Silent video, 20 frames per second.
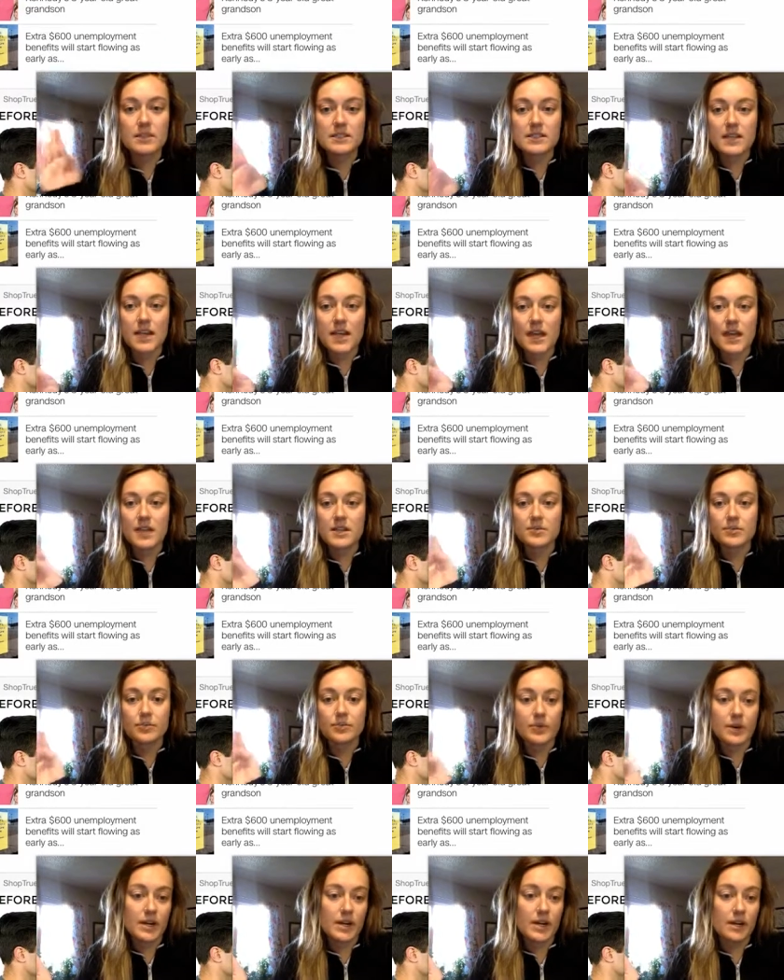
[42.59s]
K's
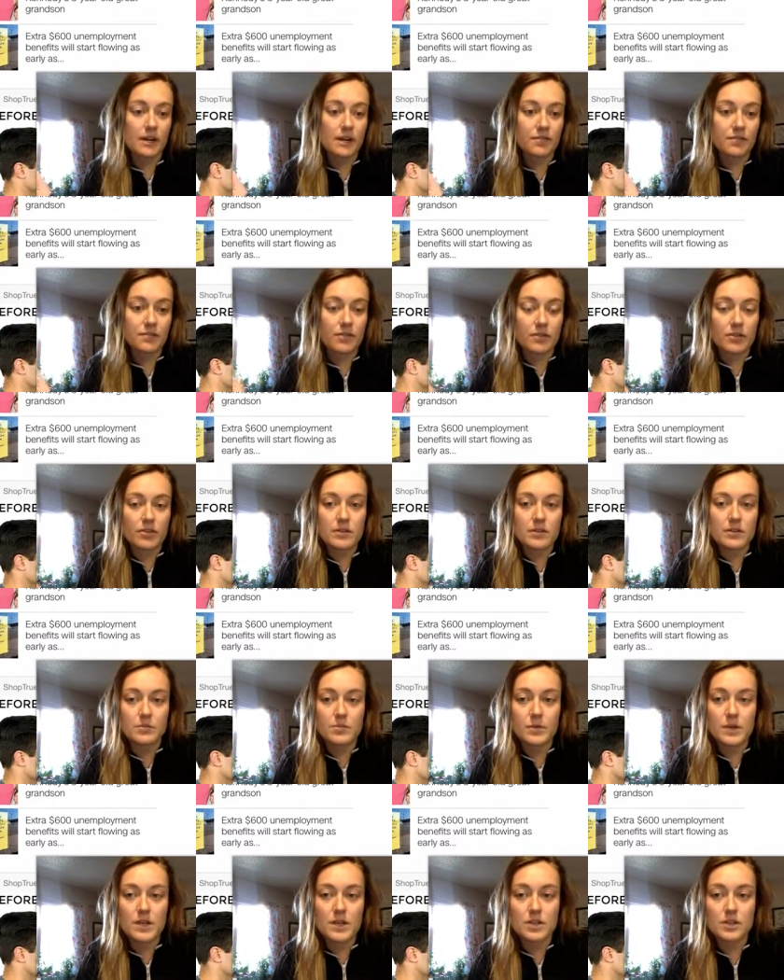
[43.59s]
reading for this
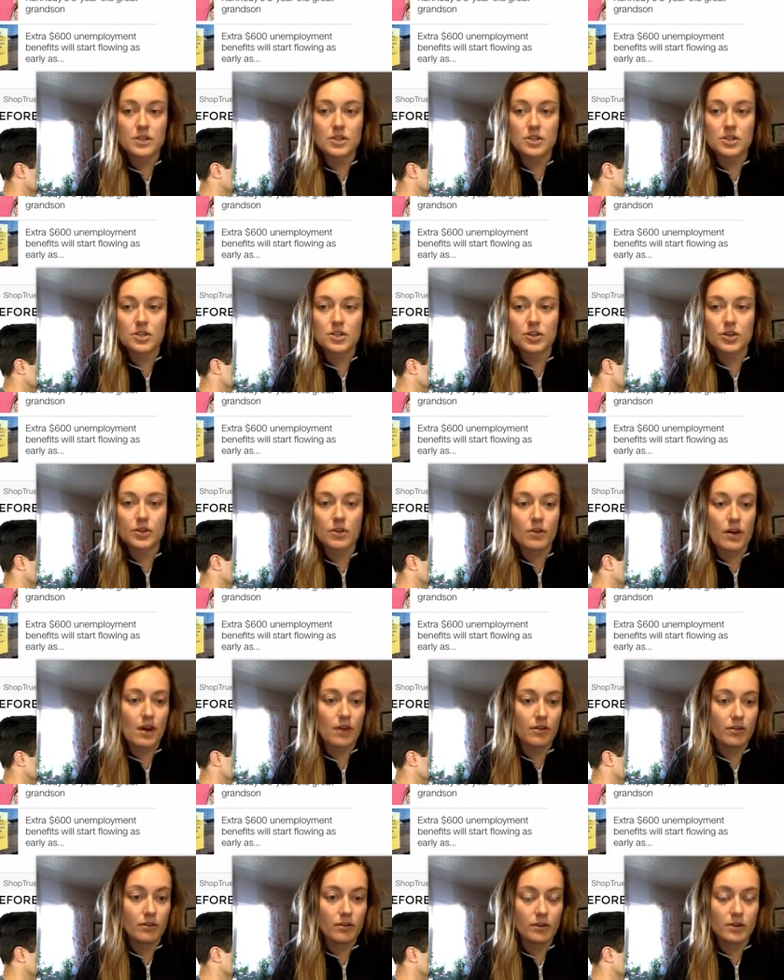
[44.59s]
week to show you how you
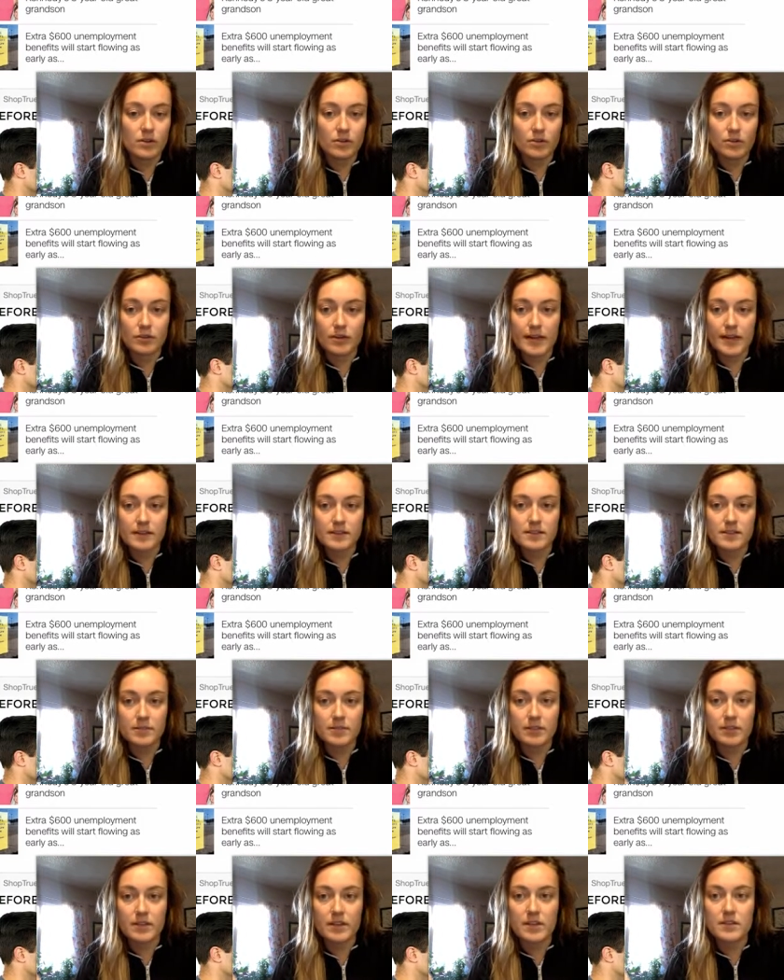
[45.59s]
can utilize some of
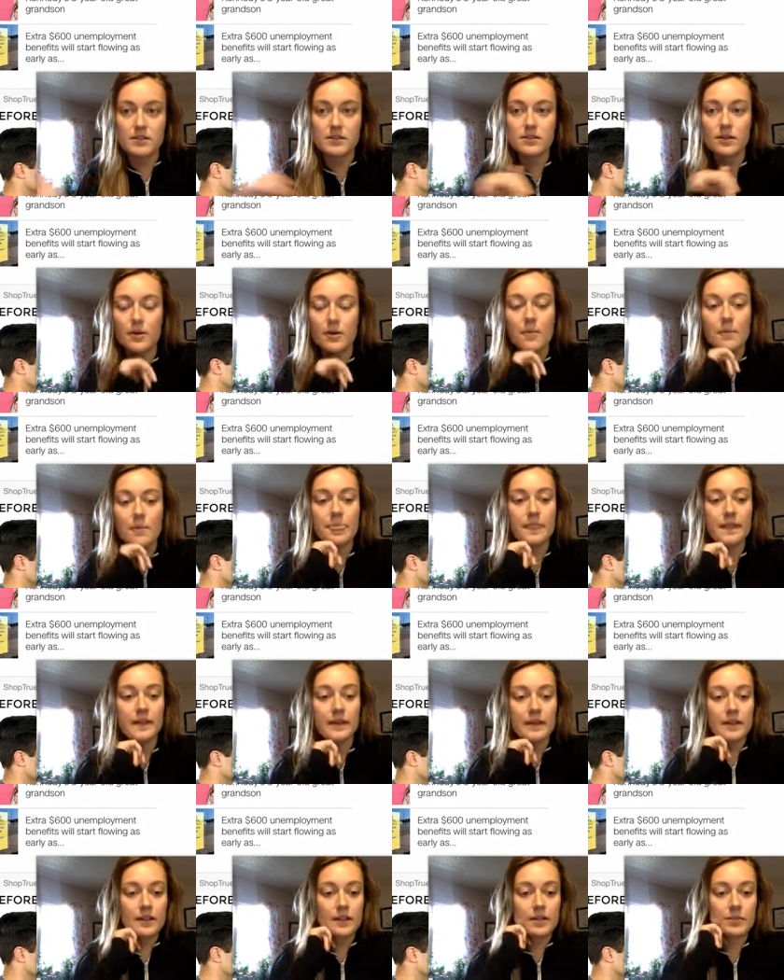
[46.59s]
these. So
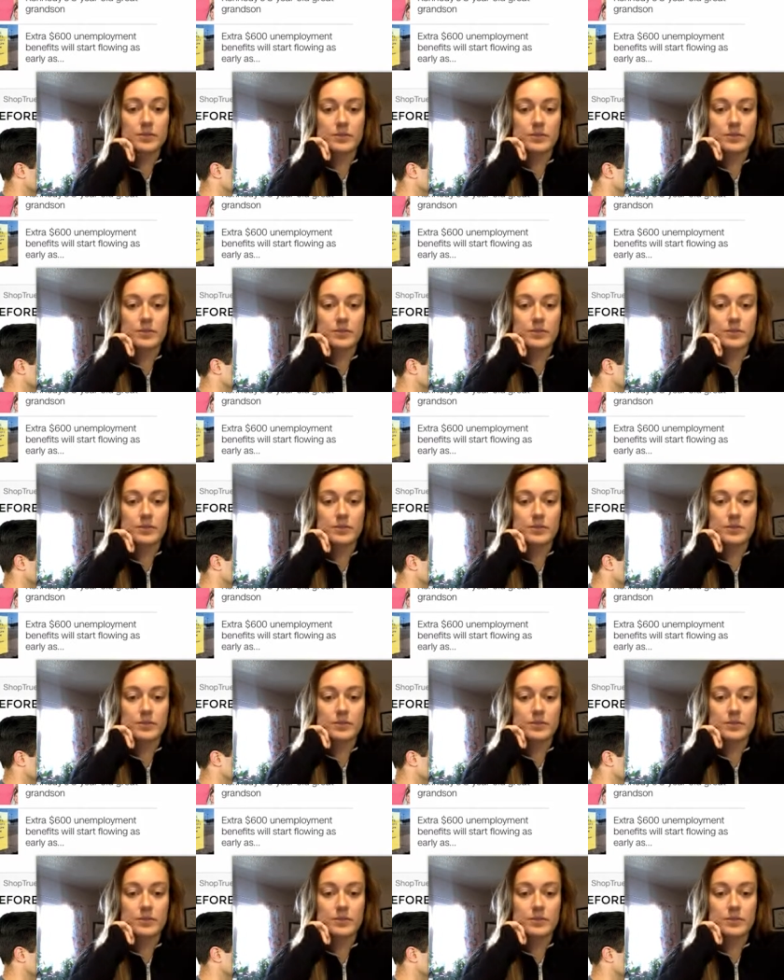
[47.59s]
the most